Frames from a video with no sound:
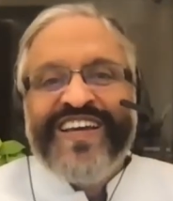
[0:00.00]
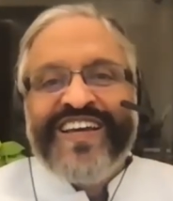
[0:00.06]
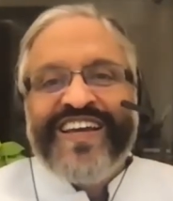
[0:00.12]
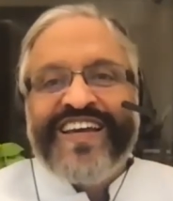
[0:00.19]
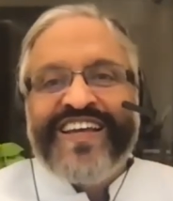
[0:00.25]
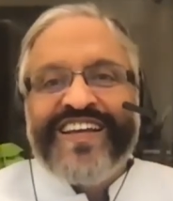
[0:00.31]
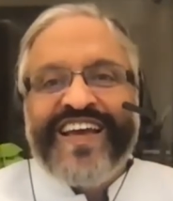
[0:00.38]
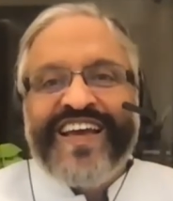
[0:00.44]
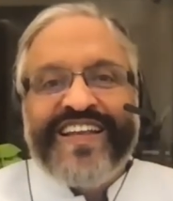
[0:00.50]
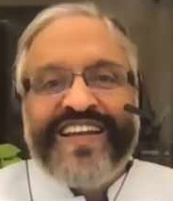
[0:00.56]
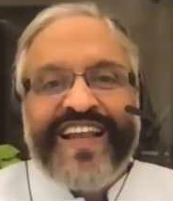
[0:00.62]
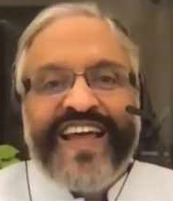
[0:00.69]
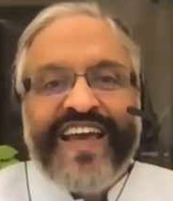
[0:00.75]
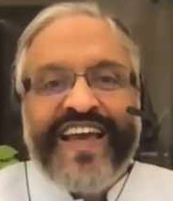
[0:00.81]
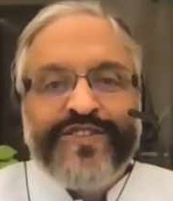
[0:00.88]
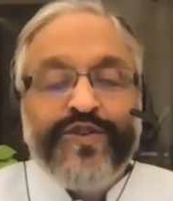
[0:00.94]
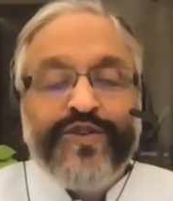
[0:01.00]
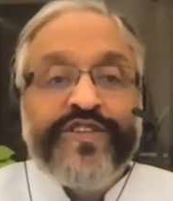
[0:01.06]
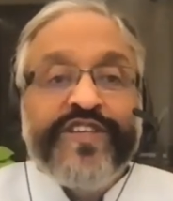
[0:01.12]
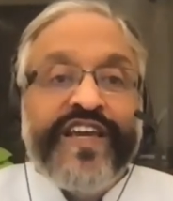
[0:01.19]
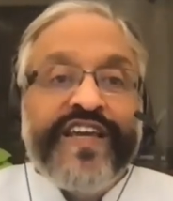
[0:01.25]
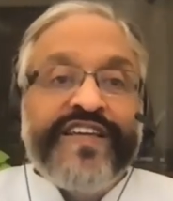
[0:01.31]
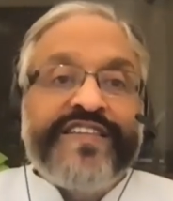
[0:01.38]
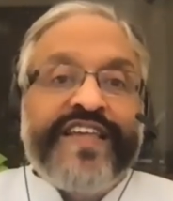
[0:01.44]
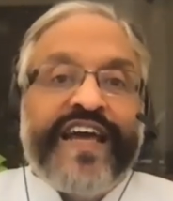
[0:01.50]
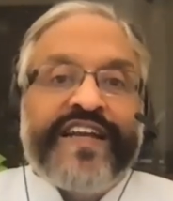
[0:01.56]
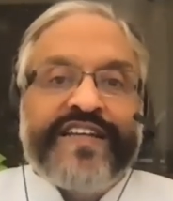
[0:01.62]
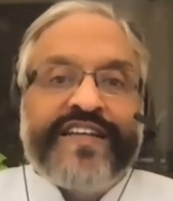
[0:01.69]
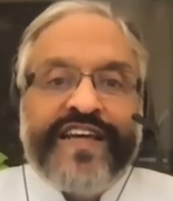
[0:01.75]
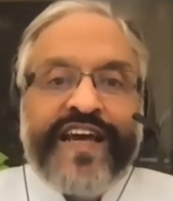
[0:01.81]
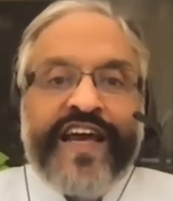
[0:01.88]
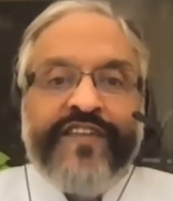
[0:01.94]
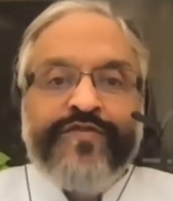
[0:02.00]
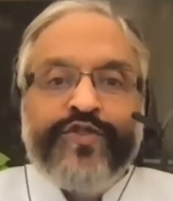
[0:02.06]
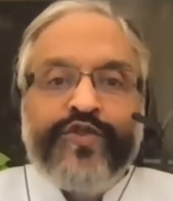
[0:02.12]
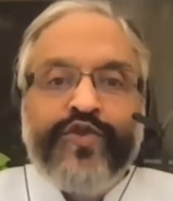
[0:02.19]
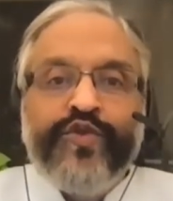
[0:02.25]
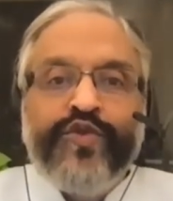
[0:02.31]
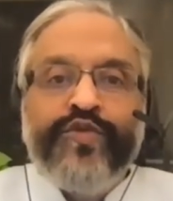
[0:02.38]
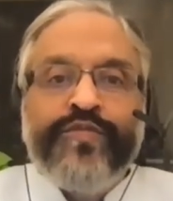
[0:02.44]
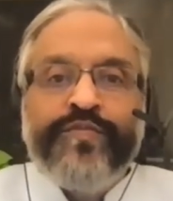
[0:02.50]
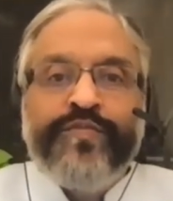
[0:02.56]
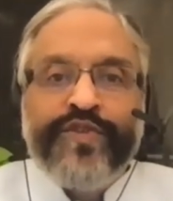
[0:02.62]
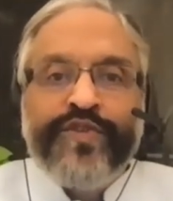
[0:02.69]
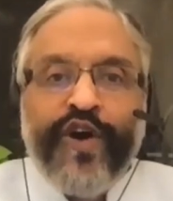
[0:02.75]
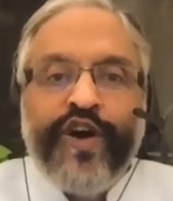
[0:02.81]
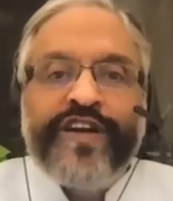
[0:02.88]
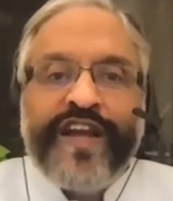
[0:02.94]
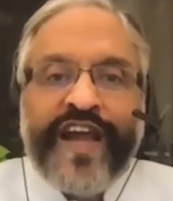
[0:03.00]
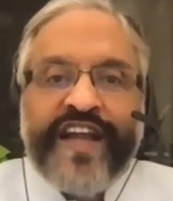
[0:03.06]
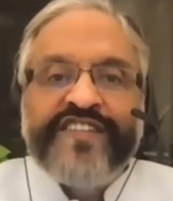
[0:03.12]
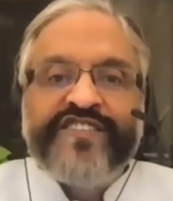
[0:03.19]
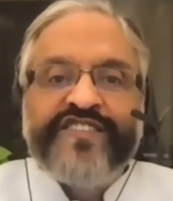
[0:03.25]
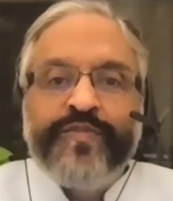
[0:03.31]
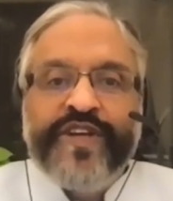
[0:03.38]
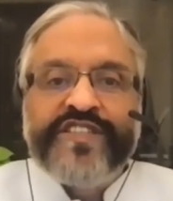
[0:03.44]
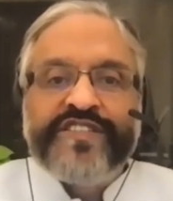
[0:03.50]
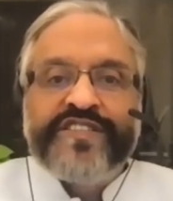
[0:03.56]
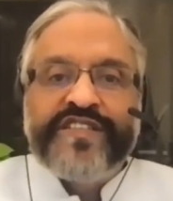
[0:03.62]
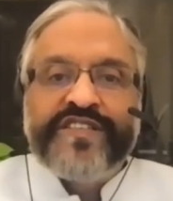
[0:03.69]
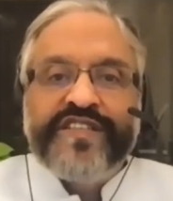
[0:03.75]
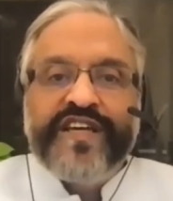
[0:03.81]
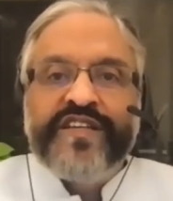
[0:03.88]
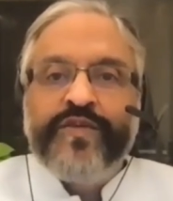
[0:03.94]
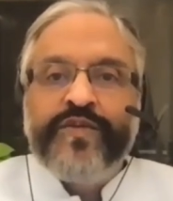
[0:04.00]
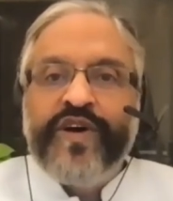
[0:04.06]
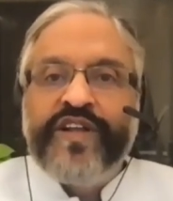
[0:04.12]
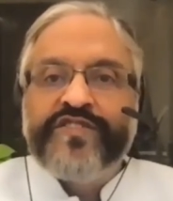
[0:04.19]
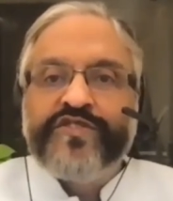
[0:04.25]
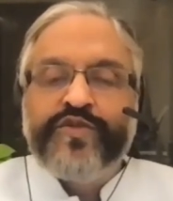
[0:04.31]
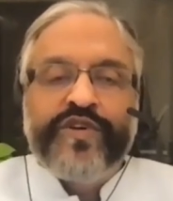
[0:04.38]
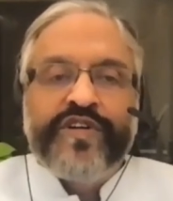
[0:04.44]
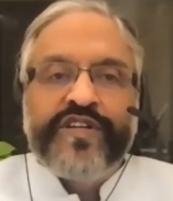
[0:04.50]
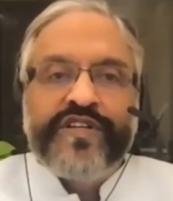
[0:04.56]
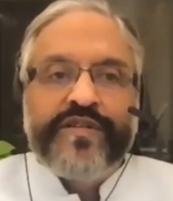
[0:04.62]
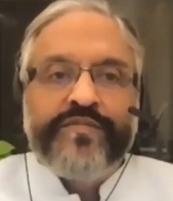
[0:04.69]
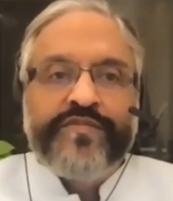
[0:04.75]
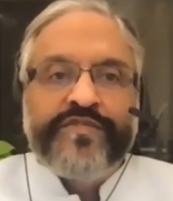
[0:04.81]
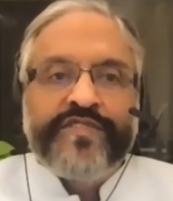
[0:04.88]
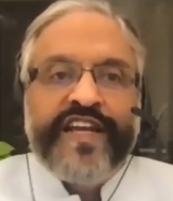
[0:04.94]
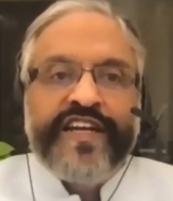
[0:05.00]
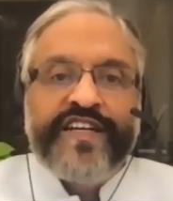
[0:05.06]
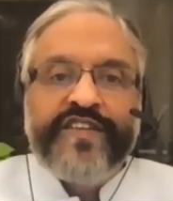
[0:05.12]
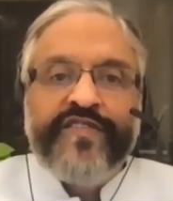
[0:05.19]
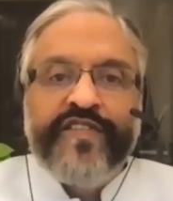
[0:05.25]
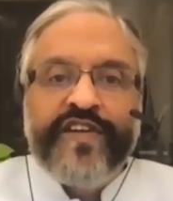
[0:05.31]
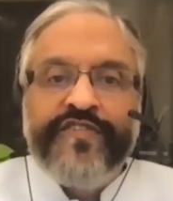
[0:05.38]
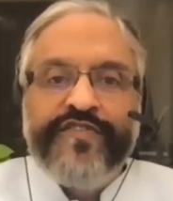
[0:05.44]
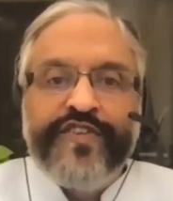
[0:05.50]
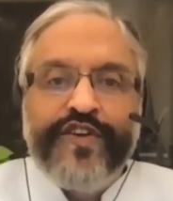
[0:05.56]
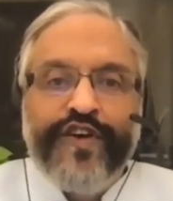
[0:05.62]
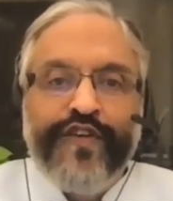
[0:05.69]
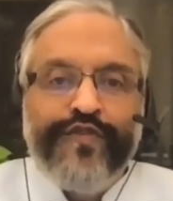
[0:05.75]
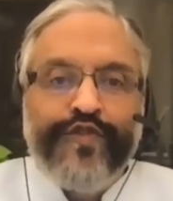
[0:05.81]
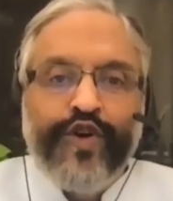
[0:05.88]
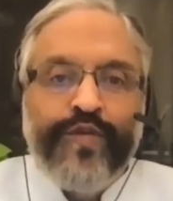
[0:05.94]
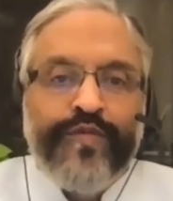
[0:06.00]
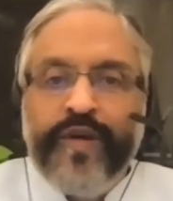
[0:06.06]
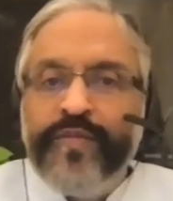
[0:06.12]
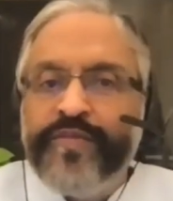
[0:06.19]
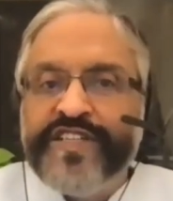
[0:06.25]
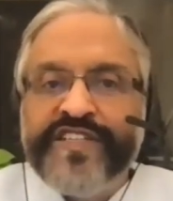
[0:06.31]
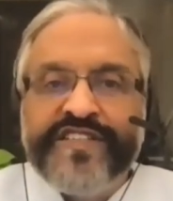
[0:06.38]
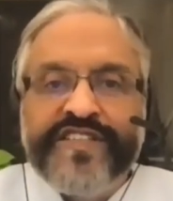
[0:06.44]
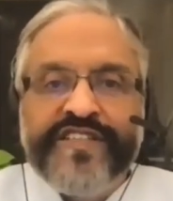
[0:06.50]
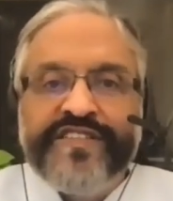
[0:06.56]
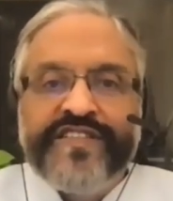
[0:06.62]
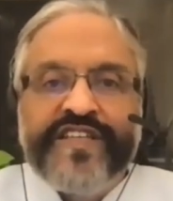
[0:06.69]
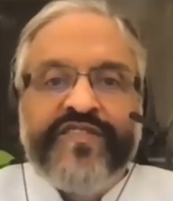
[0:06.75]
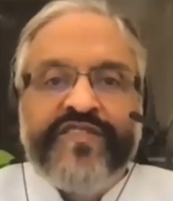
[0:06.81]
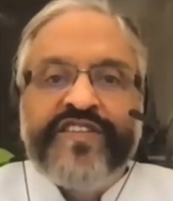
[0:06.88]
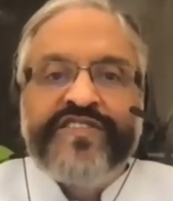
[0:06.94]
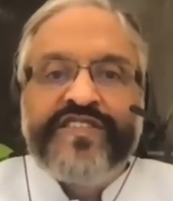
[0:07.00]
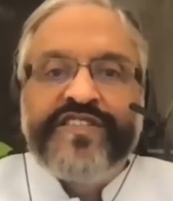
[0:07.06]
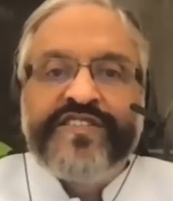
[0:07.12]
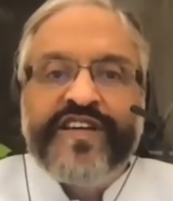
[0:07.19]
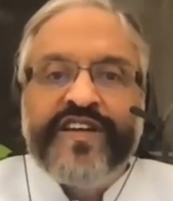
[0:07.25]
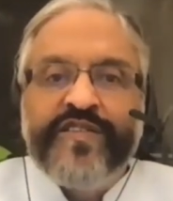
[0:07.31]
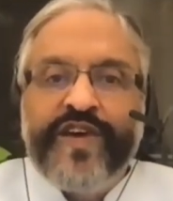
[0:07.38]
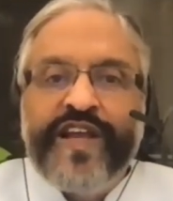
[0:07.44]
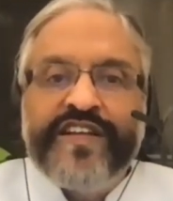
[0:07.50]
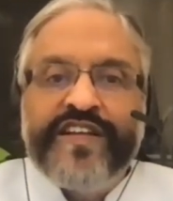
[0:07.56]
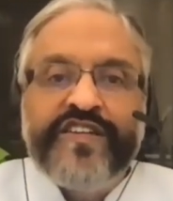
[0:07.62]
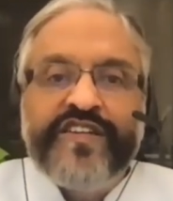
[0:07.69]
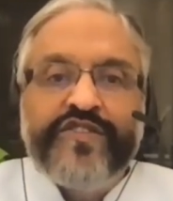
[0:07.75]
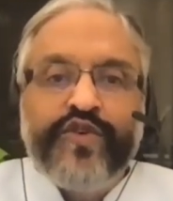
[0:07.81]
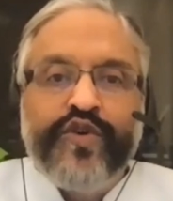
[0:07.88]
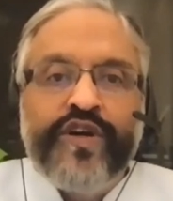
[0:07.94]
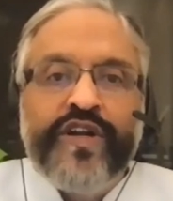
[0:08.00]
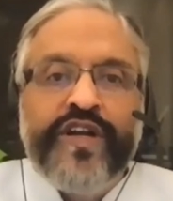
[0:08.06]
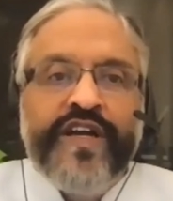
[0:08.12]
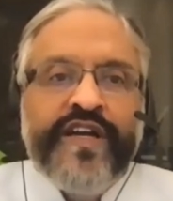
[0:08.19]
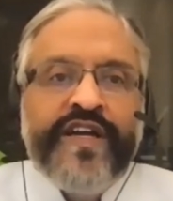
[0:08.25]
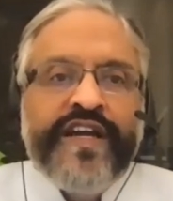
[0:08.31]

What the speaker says: And I do think that I have two broad kinds of patients. They are the ones who are relatively free of comorbidities. A1Cs are well controlled.